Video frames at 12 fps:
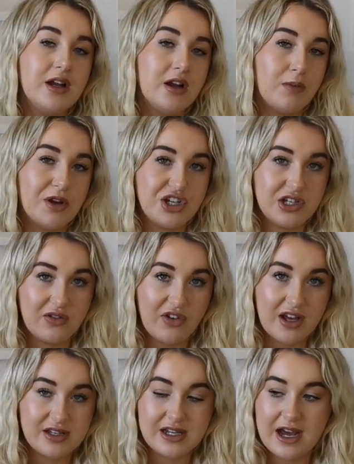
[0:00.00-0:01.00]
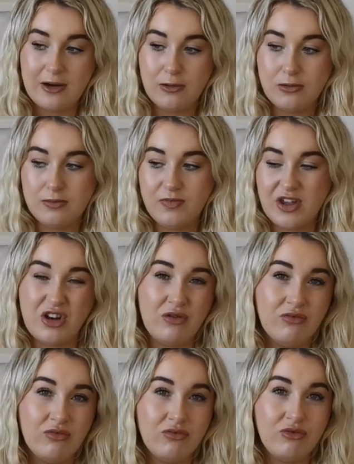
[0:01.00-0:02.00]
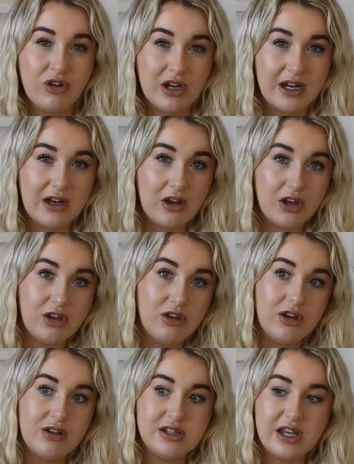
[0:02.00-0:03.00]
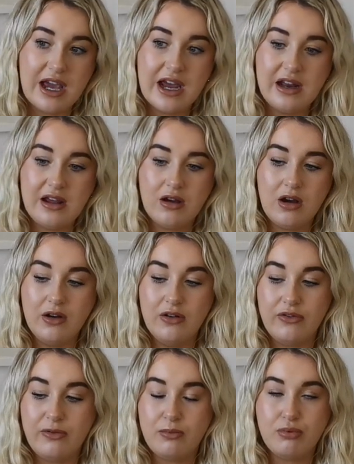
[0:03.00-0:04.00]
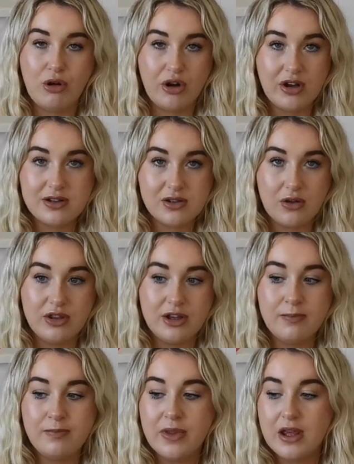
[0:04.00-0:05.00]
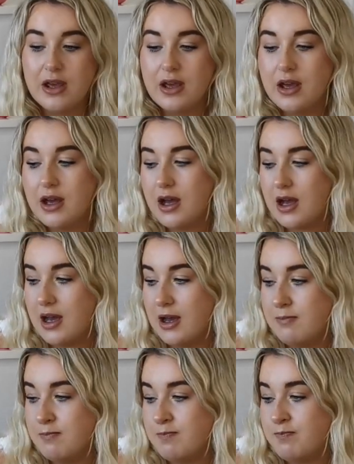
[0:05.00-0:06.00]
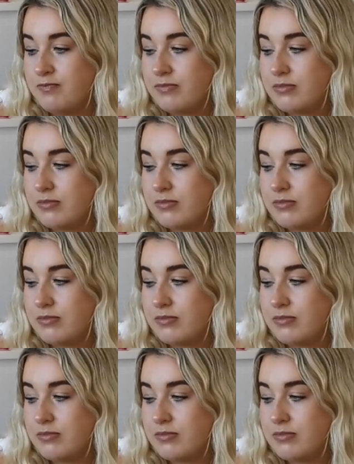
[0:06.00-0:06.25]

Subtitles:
Like when she's first out, they don't really like you using any kind of products on them. And